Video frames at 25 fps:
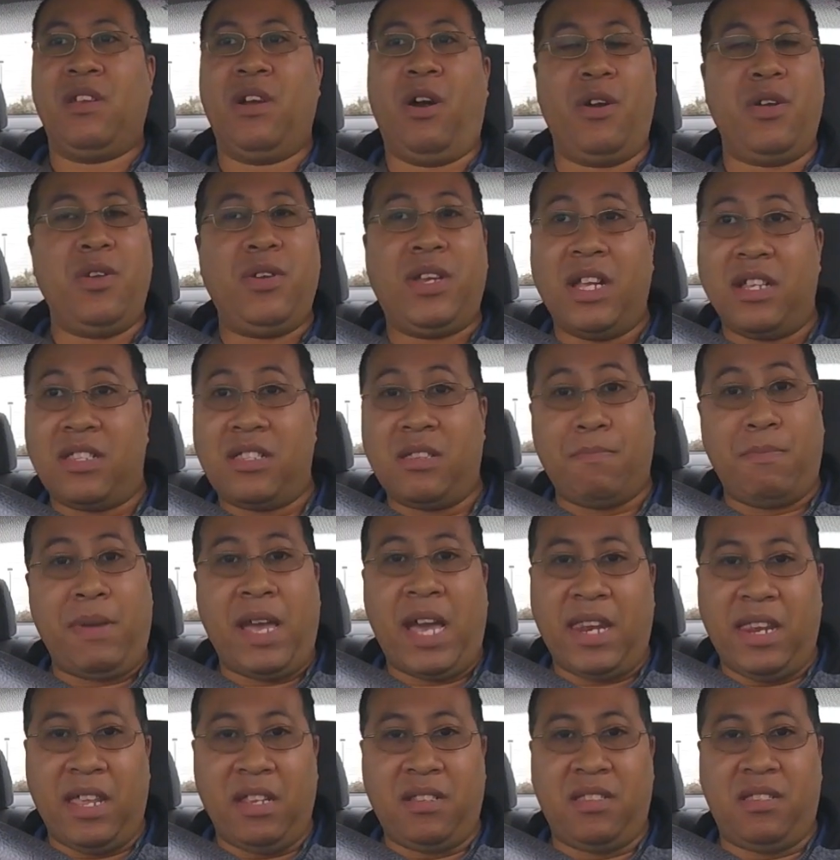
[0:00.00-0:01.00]
or you get some
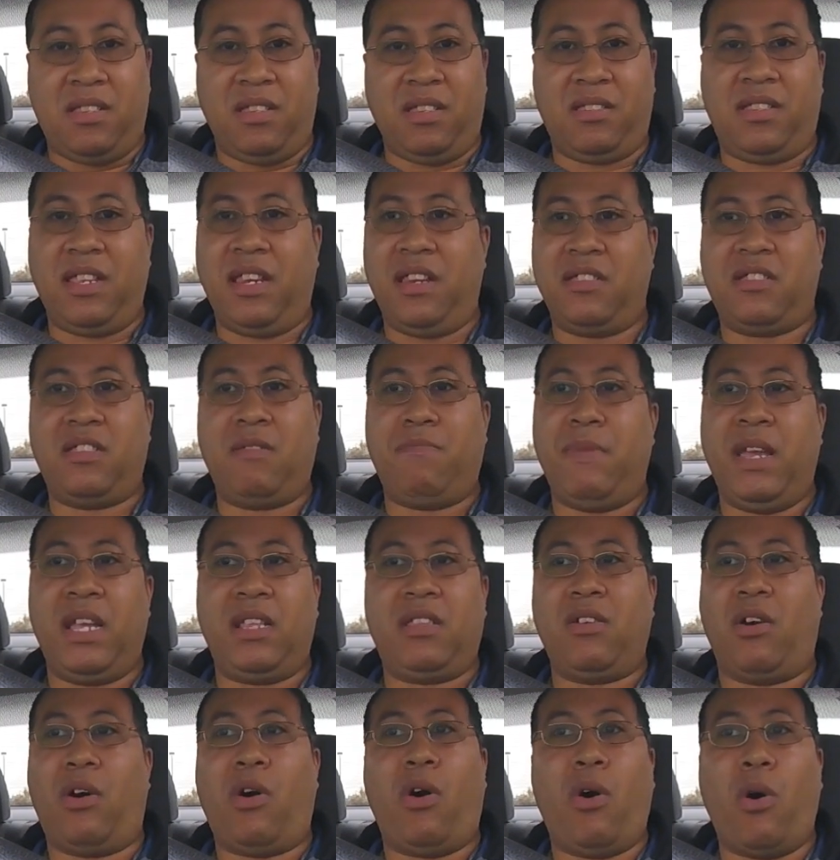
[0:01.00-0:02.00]
bad incidents, that doesn't
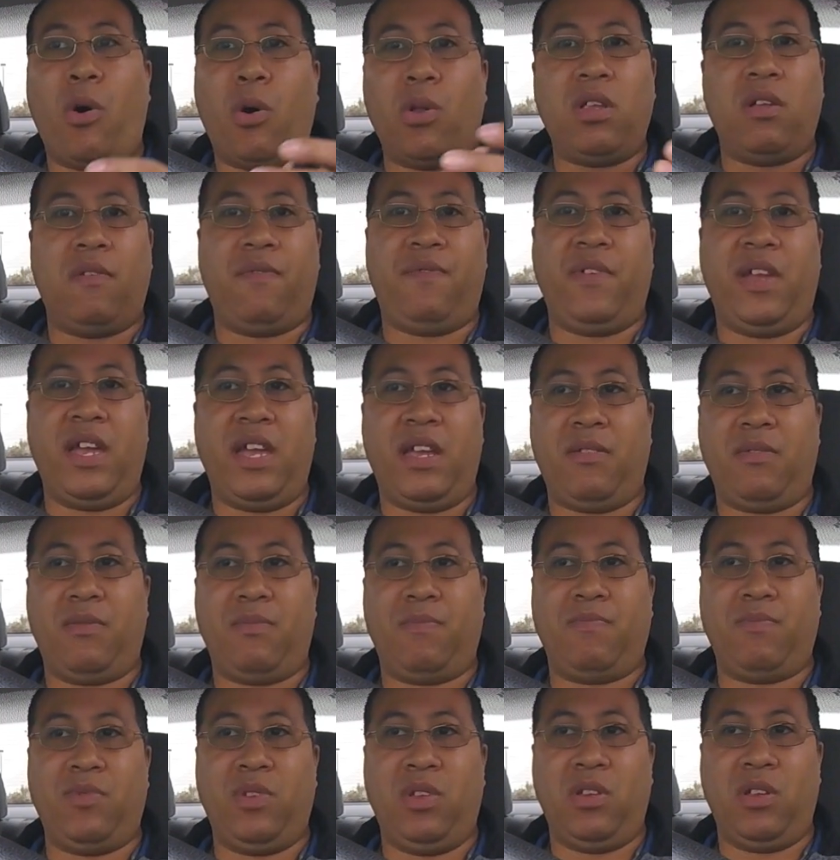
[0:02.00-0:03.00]
make the whole event,
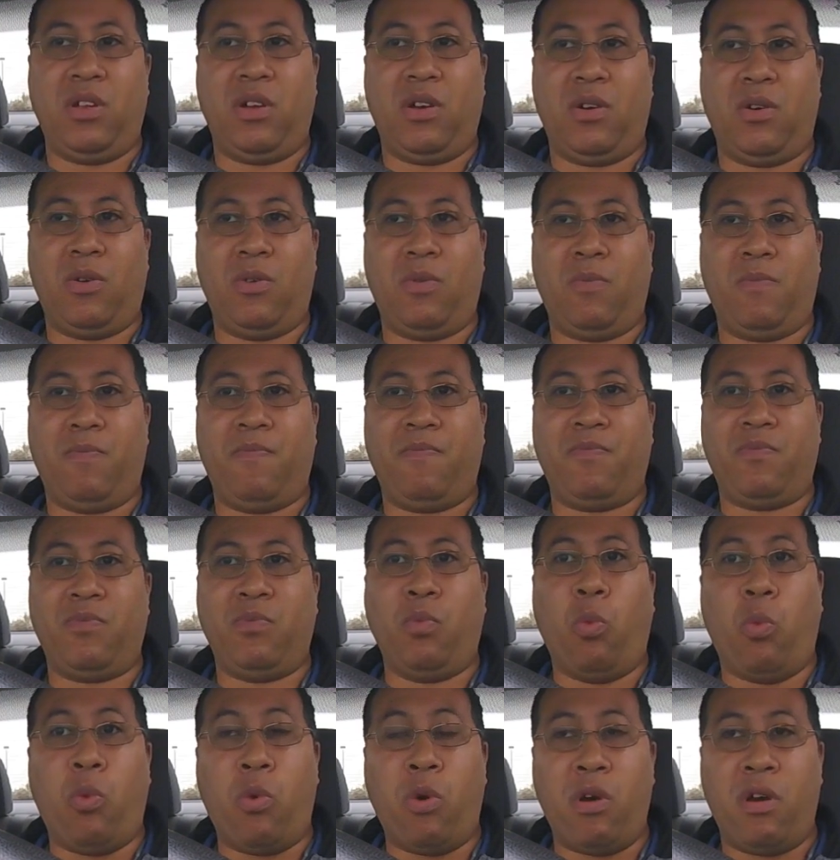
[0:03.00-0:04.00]
you know,
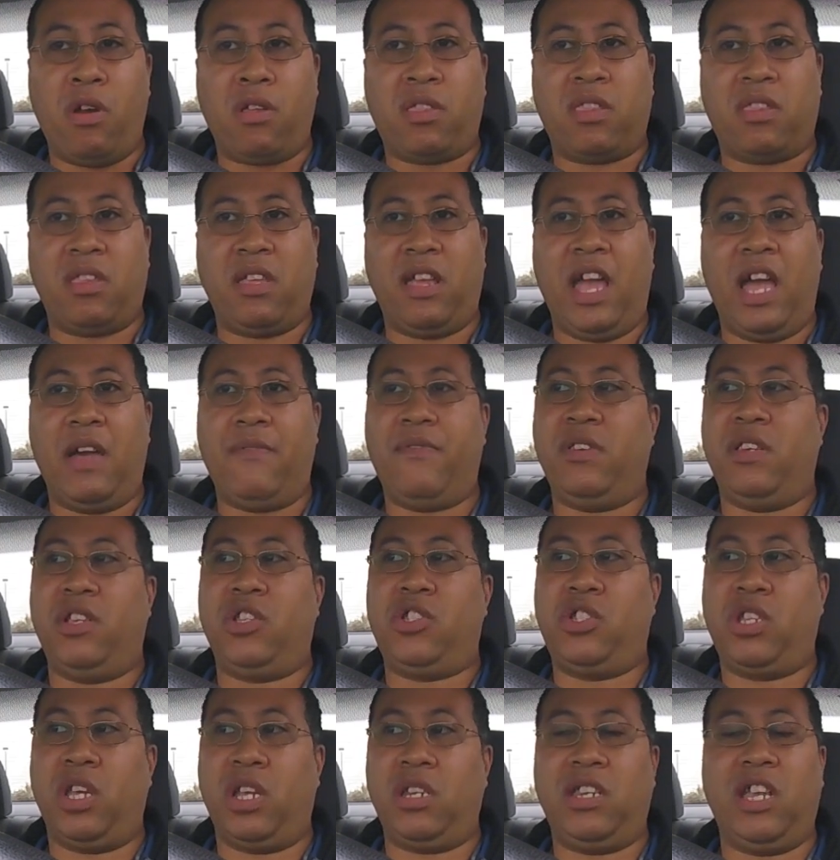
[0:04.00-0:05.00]
worth having to
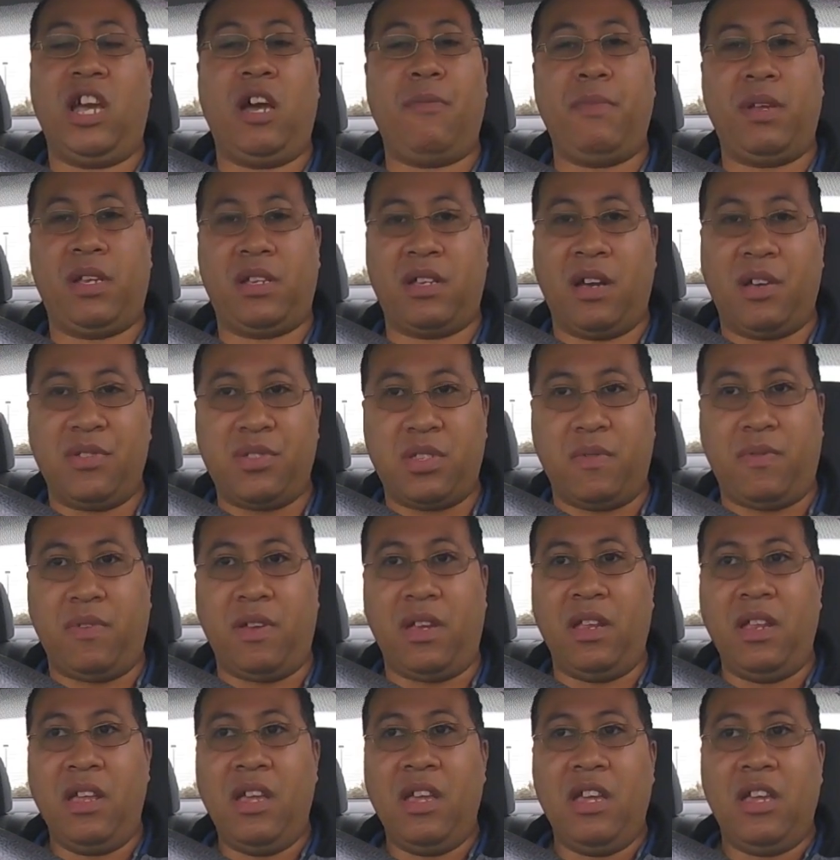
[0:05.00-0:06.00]
shut down because of
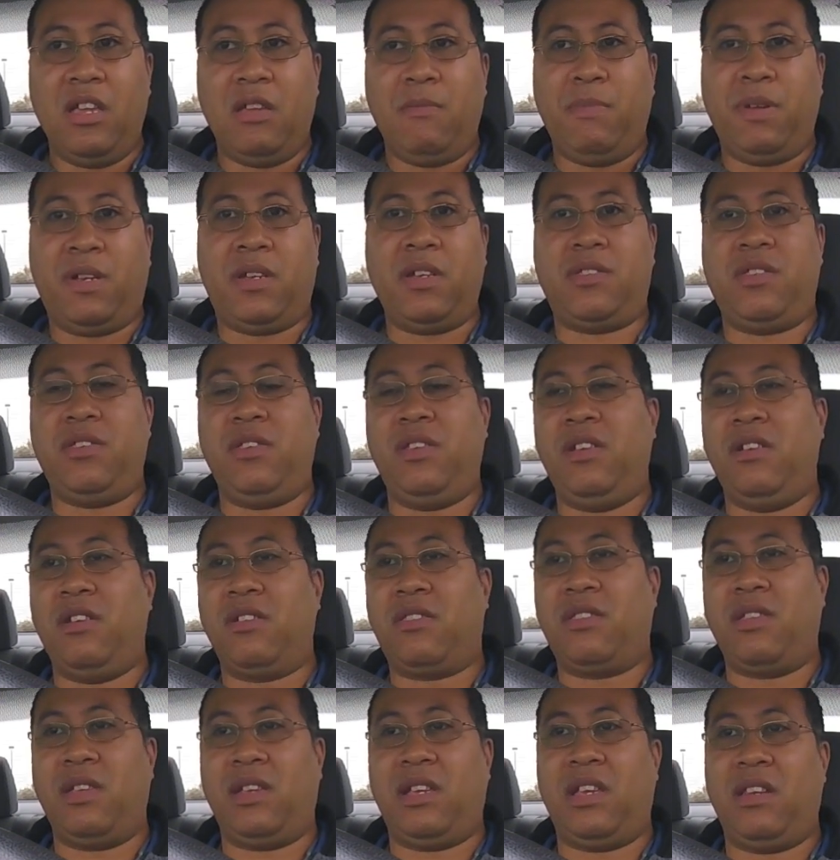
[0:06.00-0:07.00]
it. Because
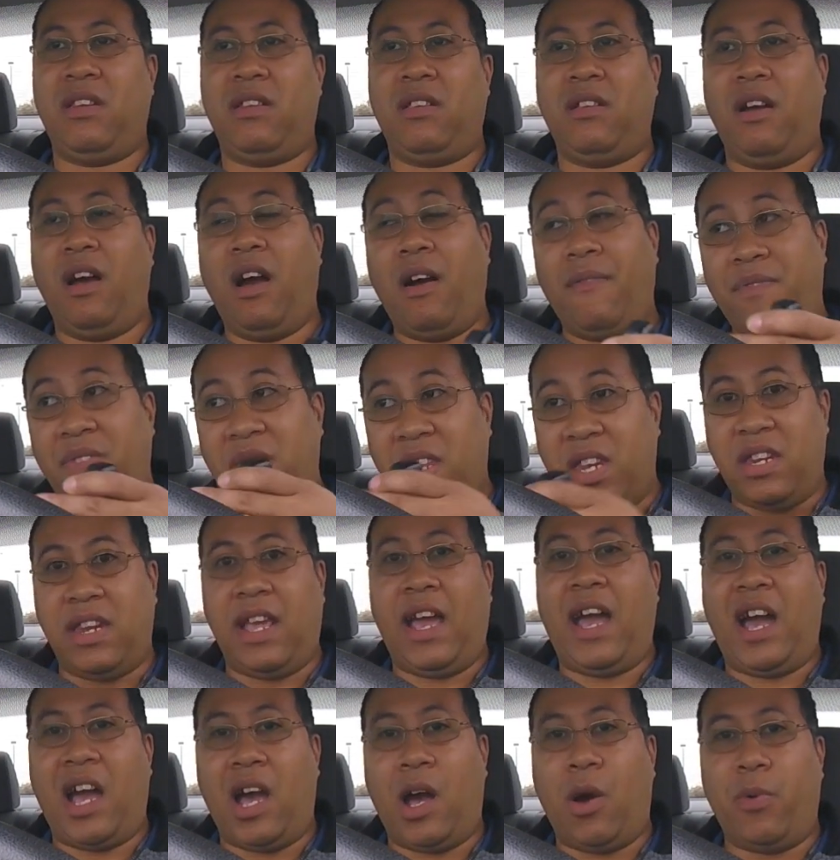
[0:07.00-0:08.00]
you're thinking of the
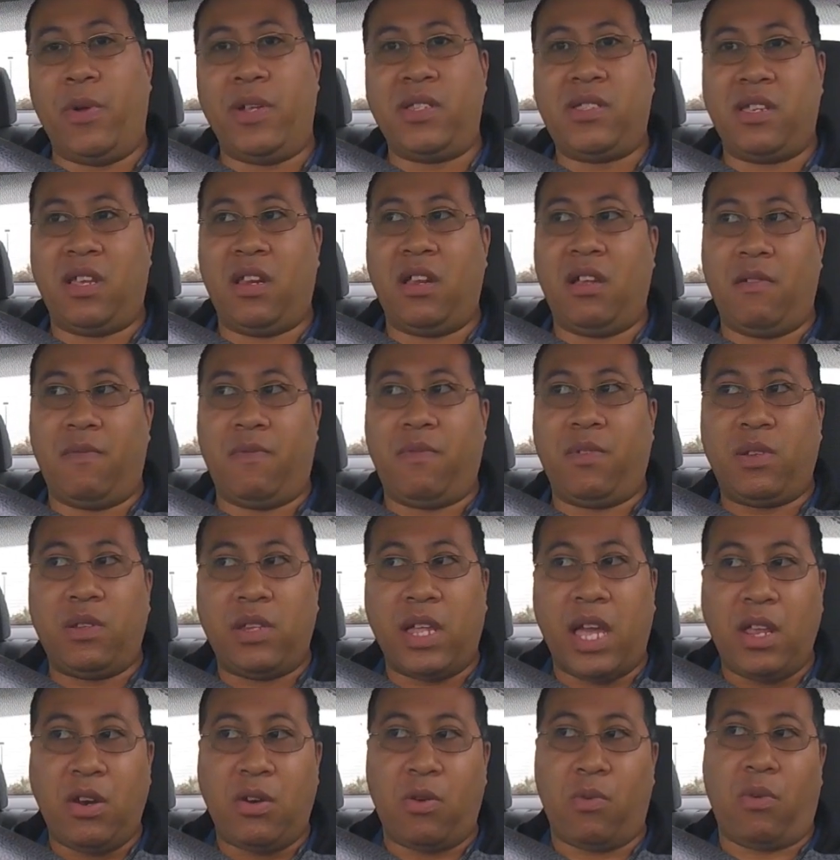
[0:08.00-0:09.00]
now instead of
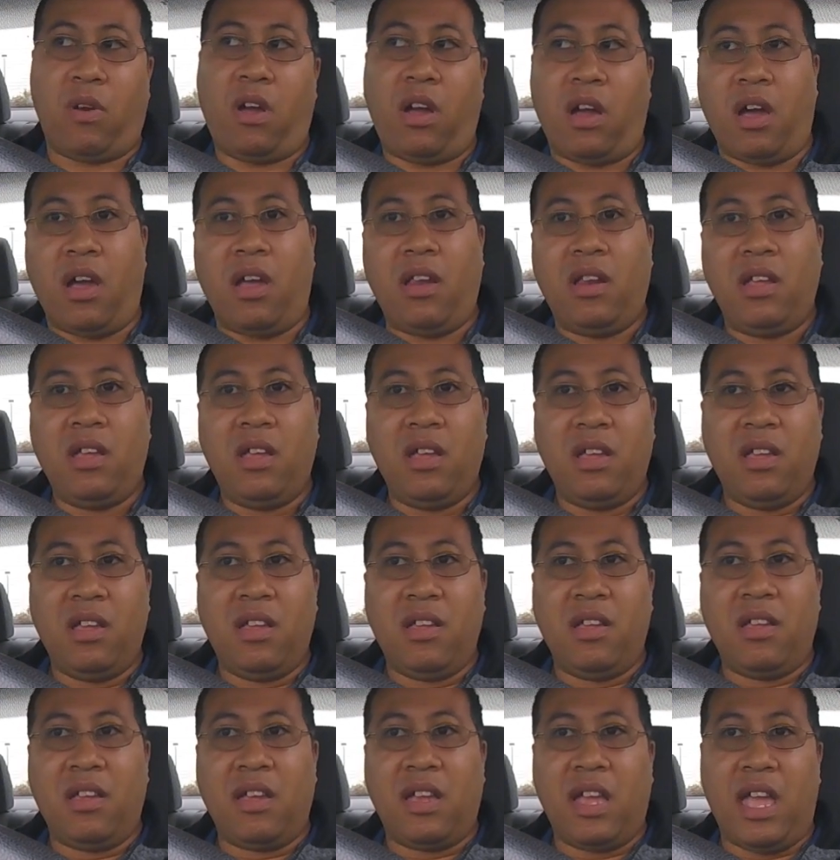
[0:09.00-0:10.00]
later on
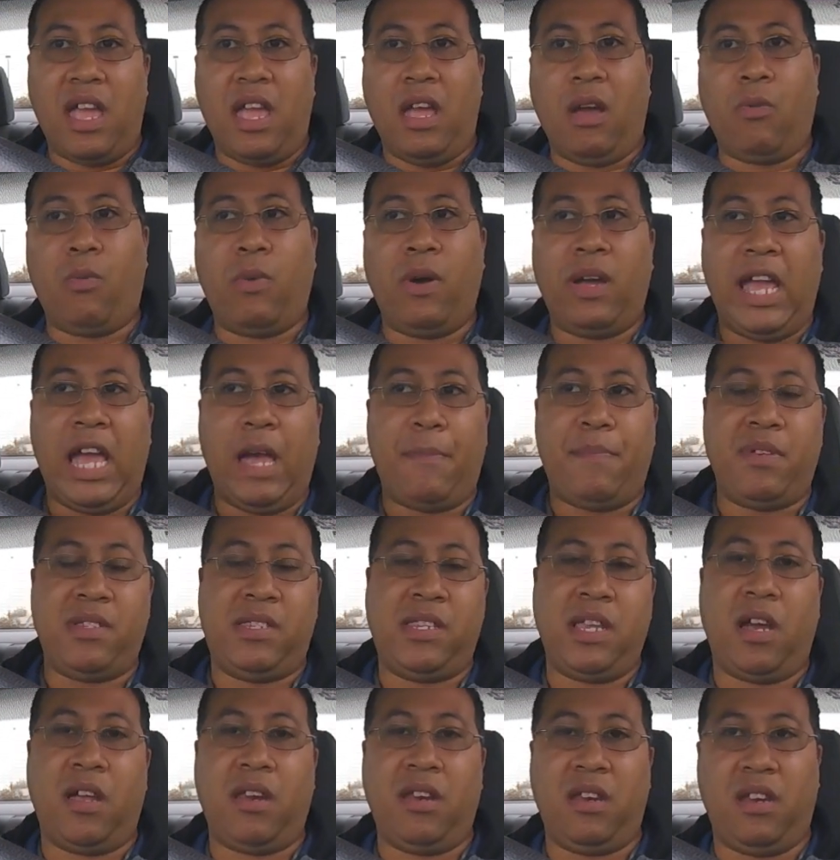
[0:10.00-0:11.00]
and what
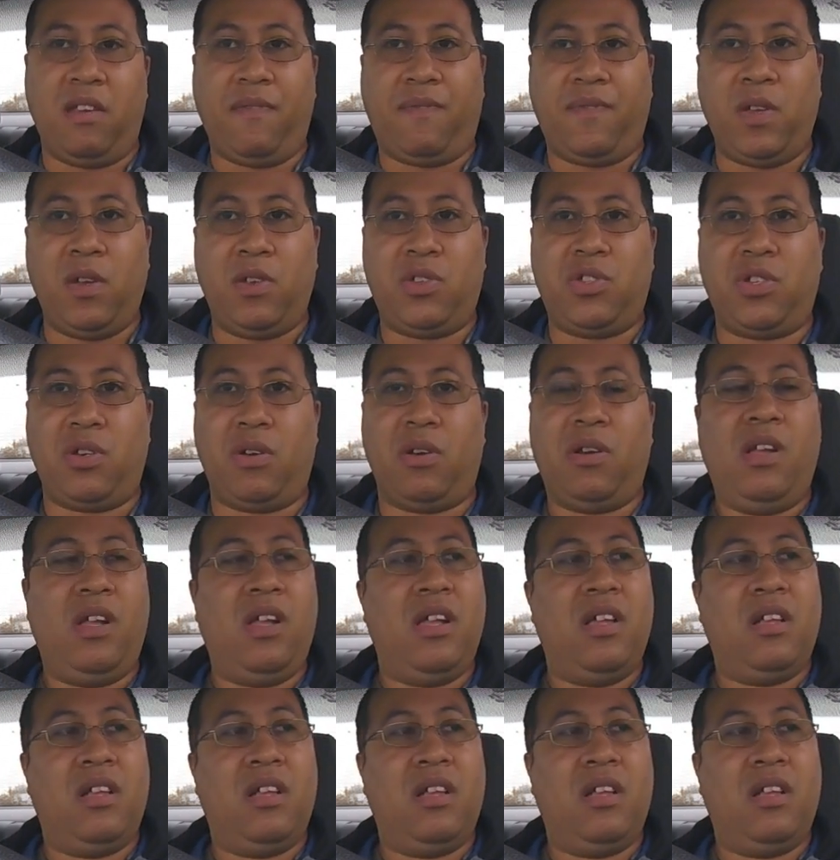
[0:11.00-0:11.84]
happens down in the future.